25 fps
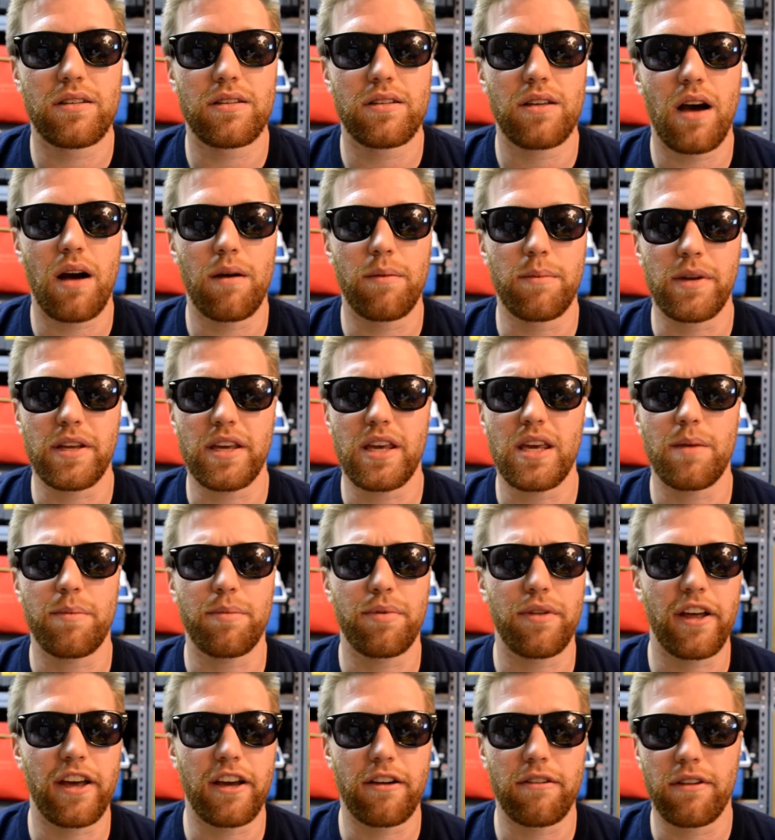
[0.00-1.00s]
going to keep
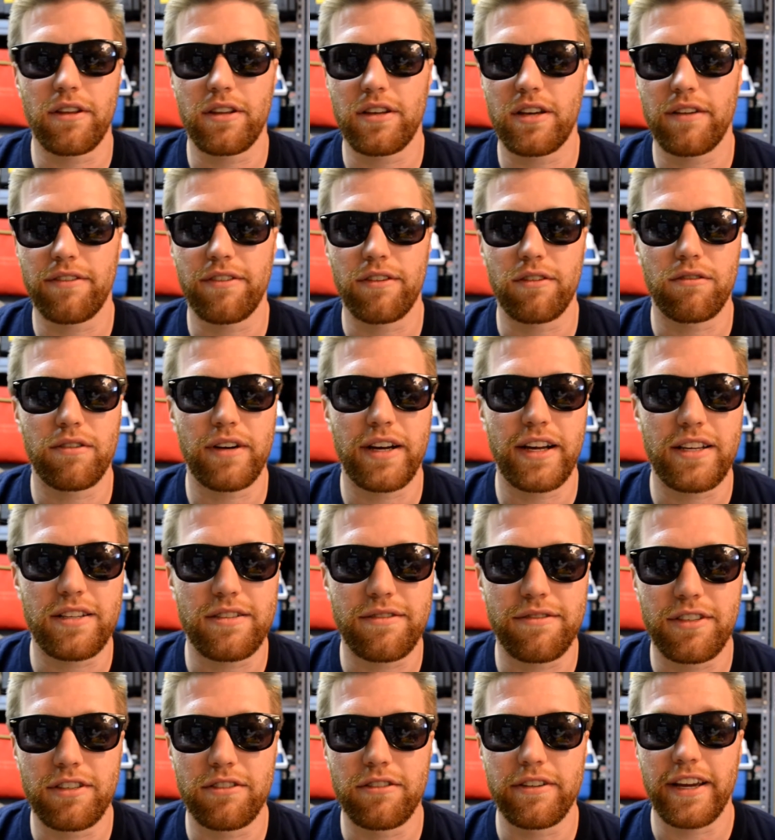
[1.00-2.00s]
playing with different ways
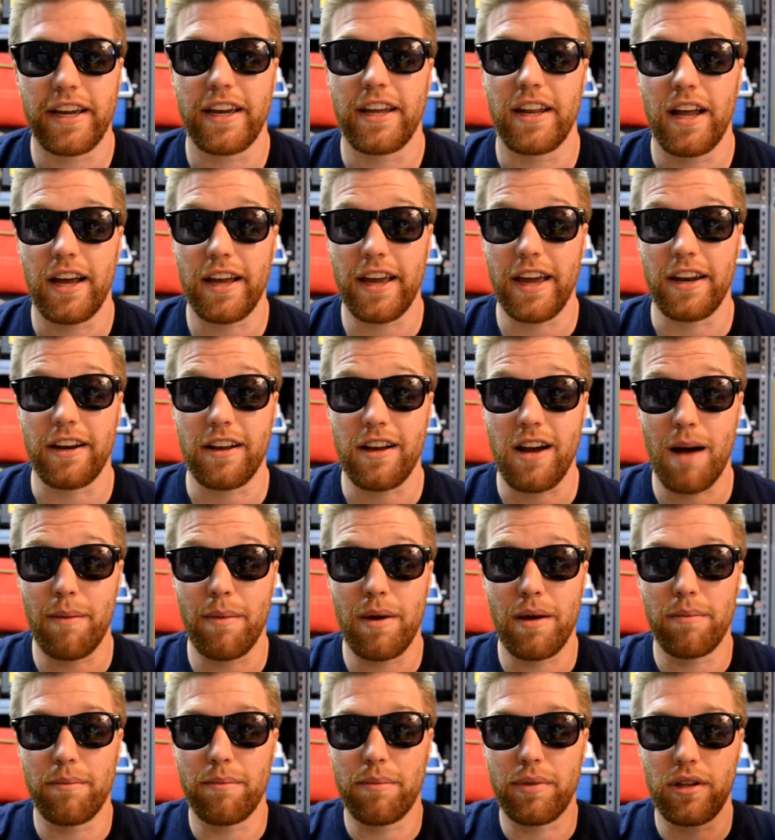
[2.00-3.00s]
of doing it. Again,
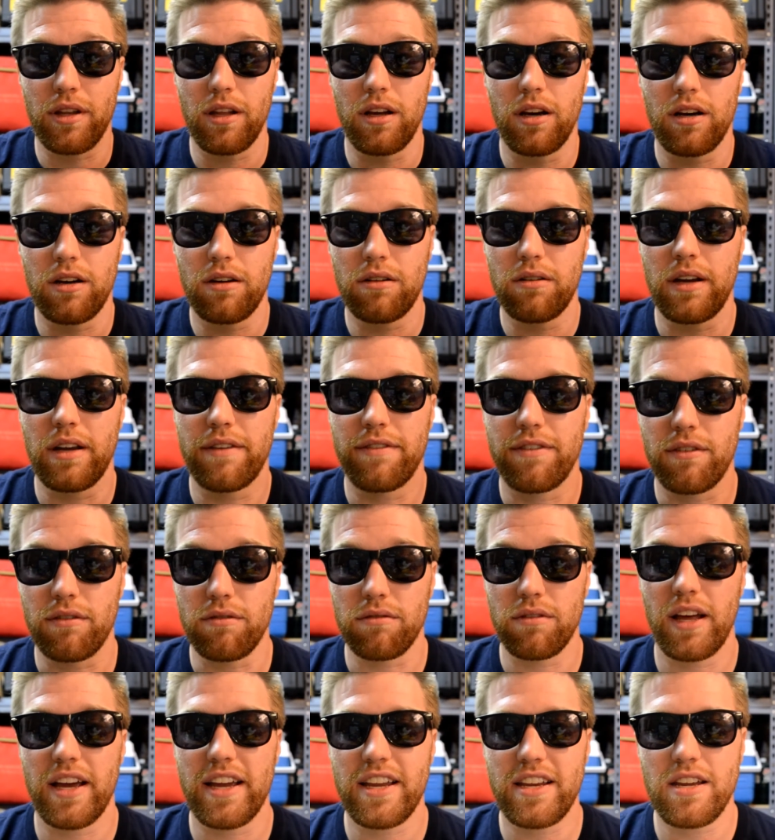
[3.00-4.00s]
comment below if you
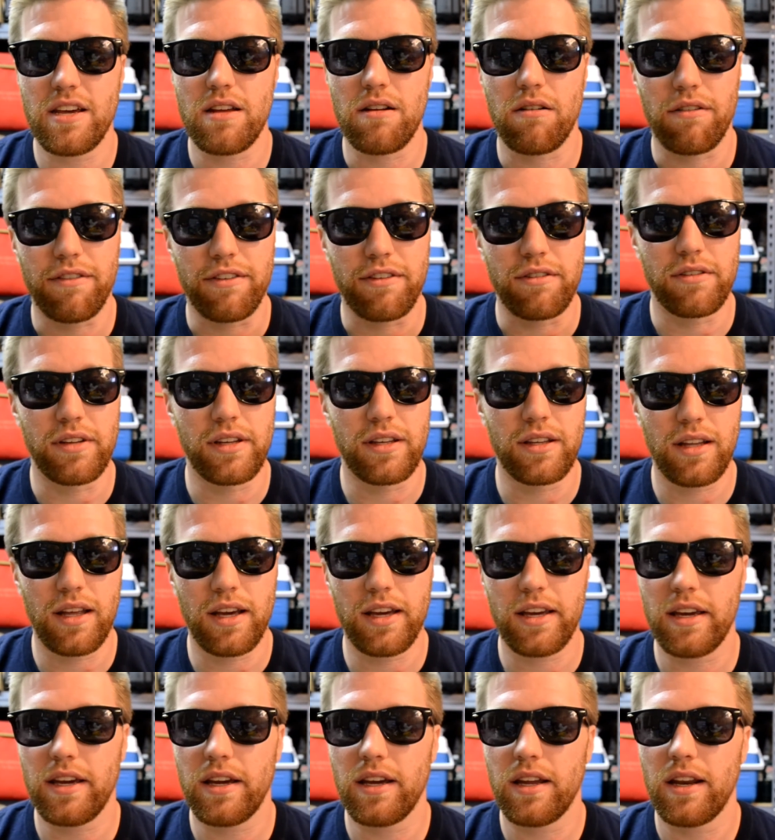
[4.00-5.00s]
liked it or if you didn't
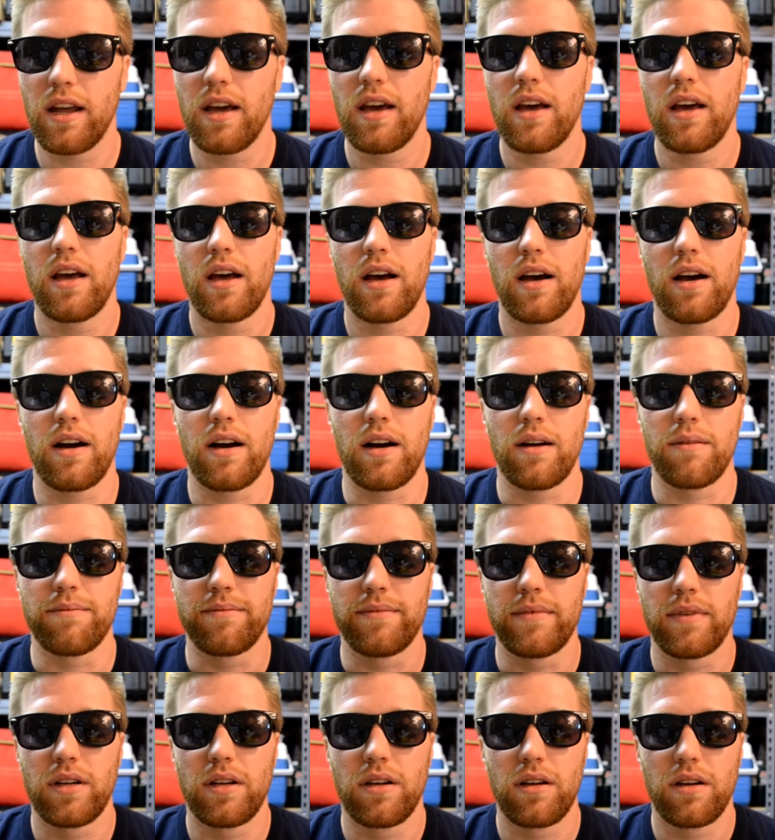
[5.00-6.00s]
like it,
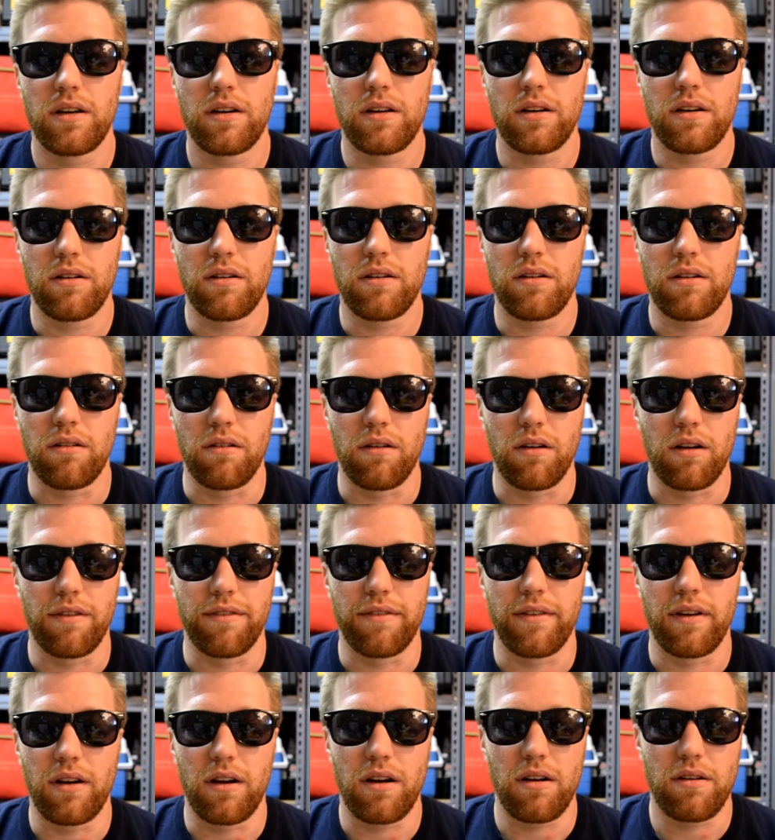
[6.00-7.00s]
or
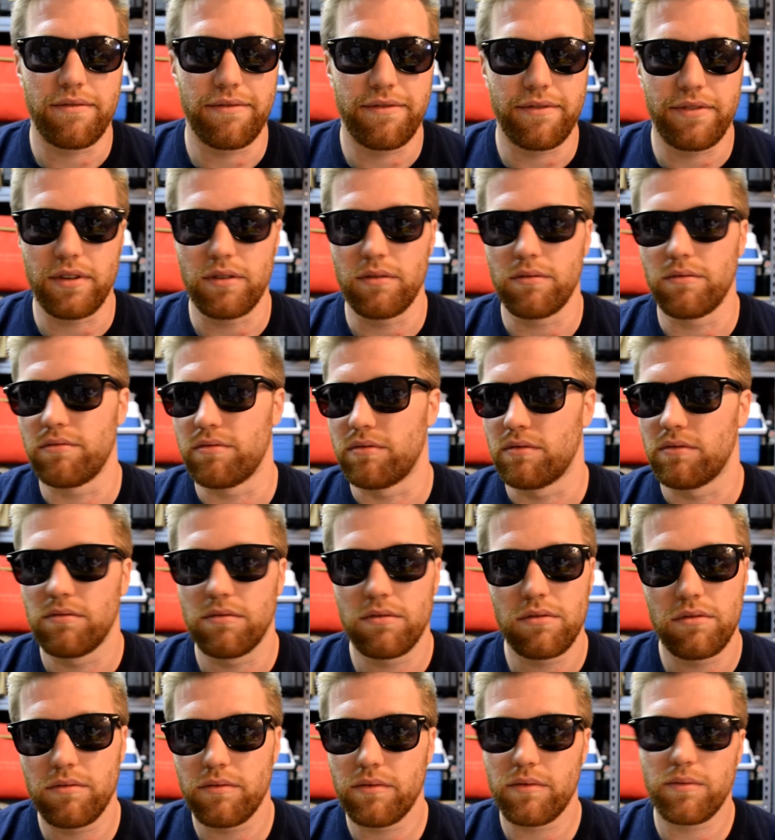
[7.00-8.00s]
if you
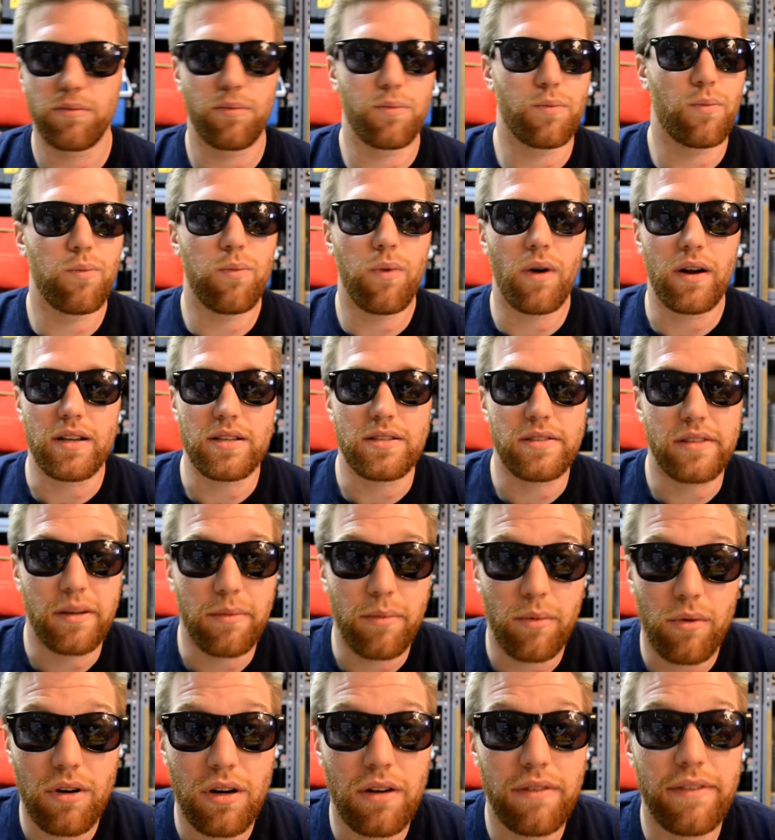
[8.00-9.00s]
want to see
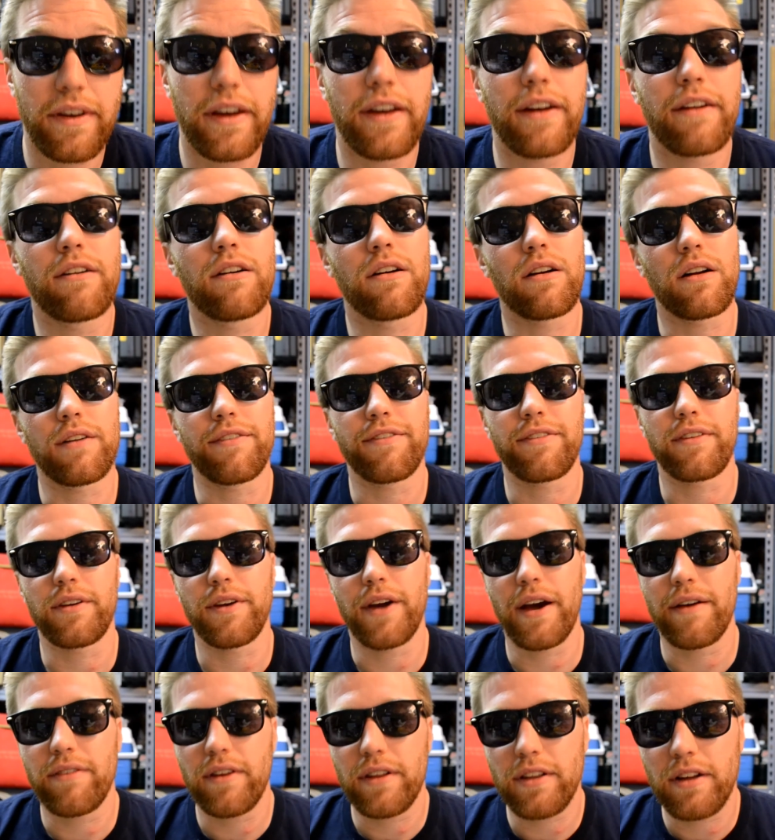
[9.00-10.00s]
more of it, or if you
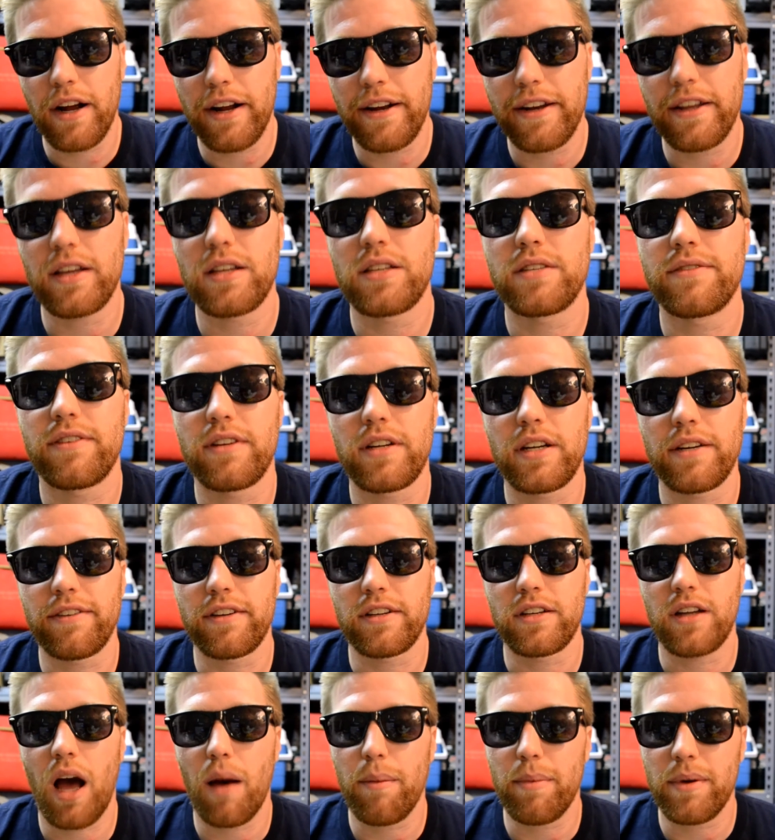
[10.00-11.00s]
have other ideas for
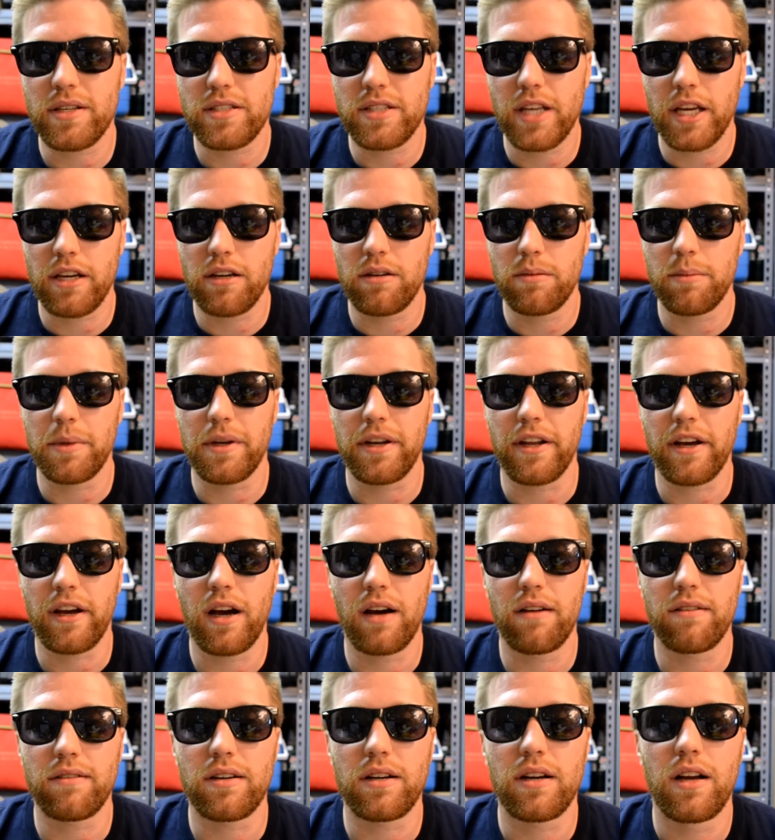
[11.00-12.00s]
different topics that you want me to
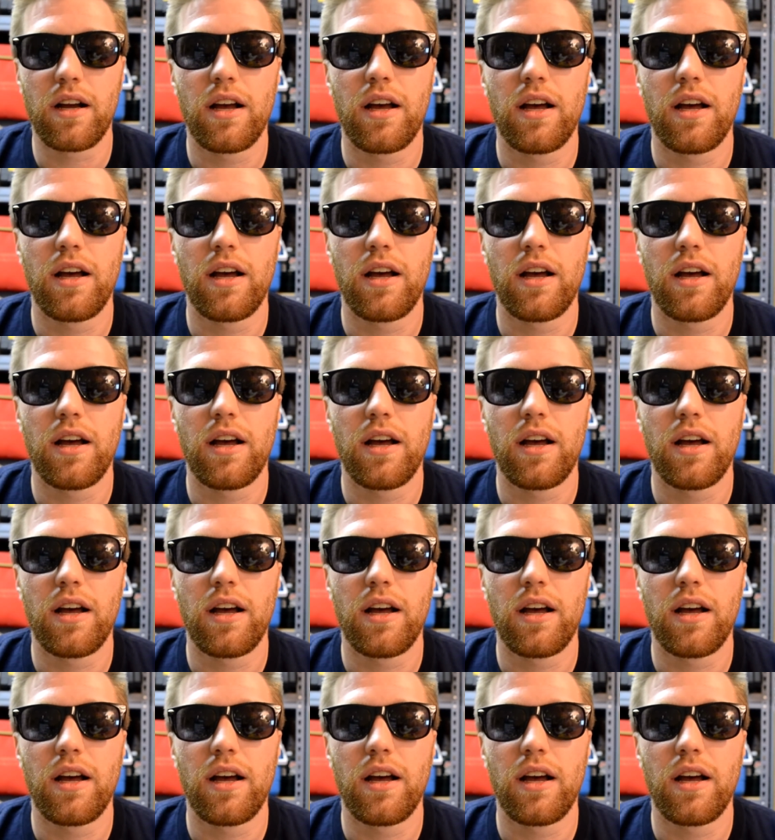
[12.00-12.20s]
cover.